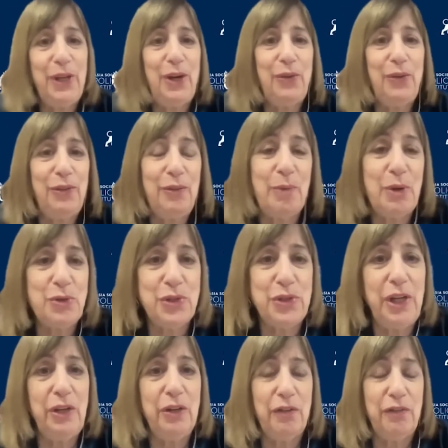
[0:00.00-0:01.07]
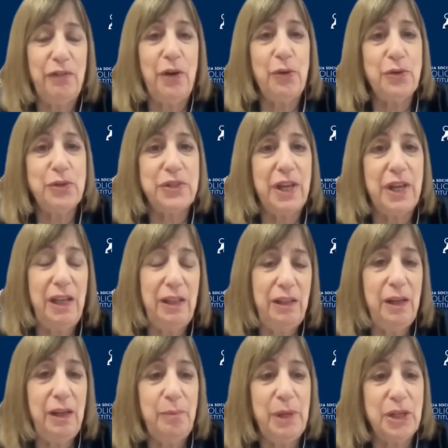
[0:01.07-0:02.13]
you know, the most senior folks in
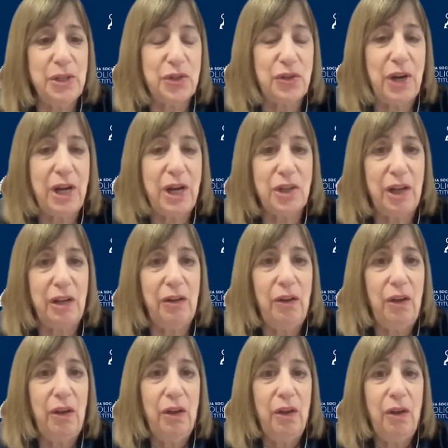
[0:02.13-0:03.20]
the administration